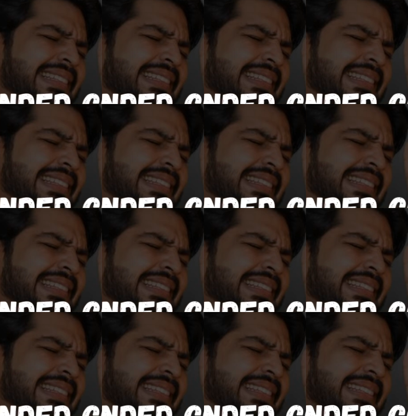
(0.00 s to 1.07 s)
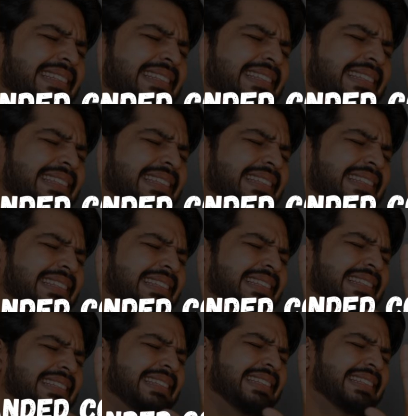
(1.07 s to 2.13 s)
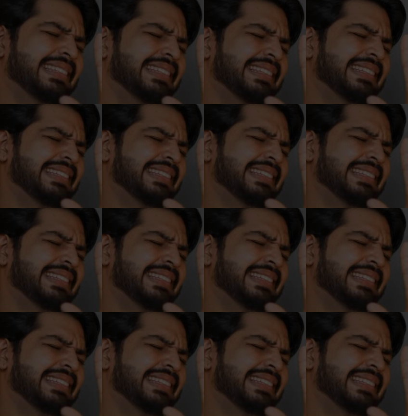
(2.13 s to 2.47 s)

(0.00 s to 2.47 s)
No one is speaking in this clip.